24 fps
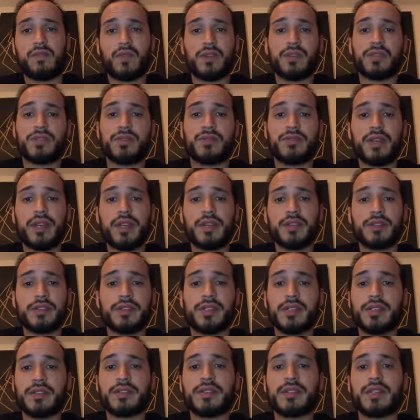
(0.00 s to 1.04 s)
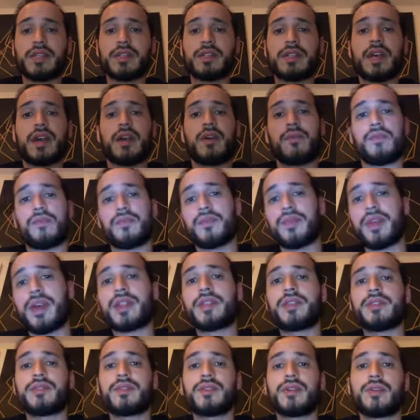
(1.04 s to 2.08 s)
once you get your skill set down,
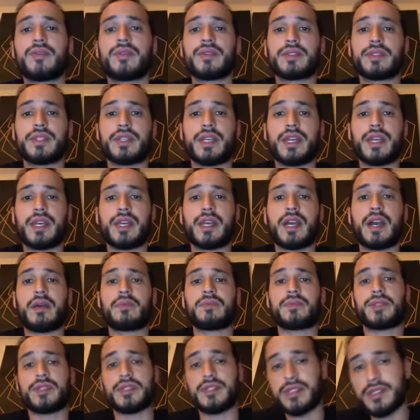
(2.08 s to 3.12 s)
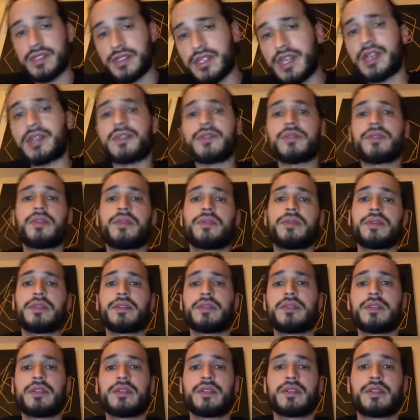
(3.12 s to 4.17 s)
then you go into getting options. Then you go
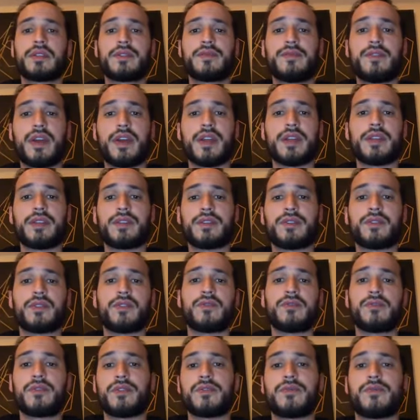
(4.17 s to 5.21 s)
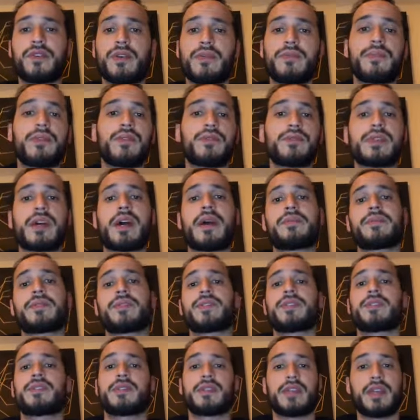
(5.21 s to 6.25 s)
into finding a girlfriend from those
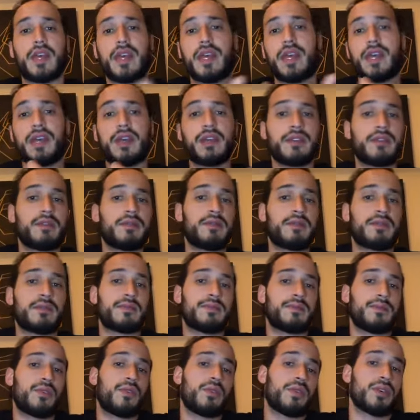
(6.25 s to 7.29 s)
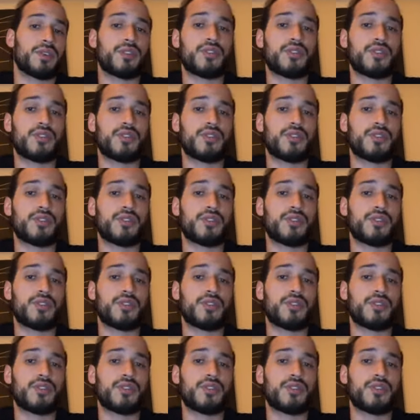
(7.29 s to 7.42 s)
options, or a